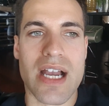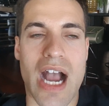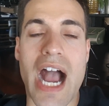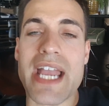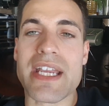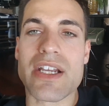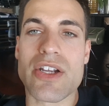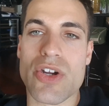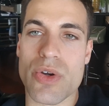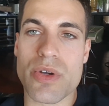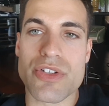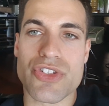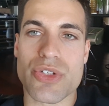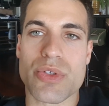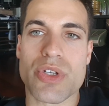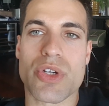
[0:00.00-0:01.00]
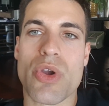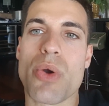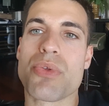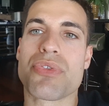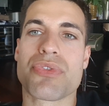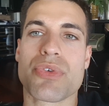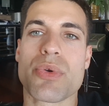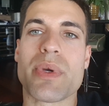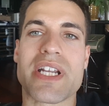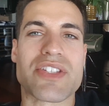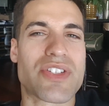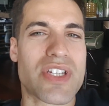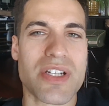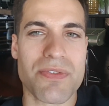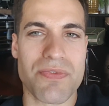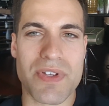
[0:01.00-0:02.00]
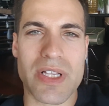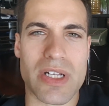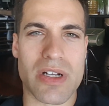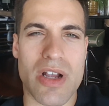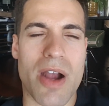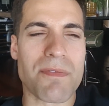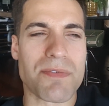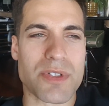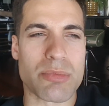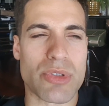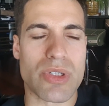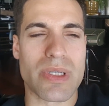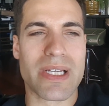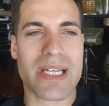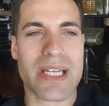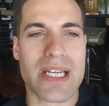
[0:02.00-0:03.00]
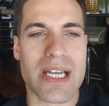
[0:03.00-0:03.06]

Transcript: I encourage you to go through it. It's gonna feel uncomfortable,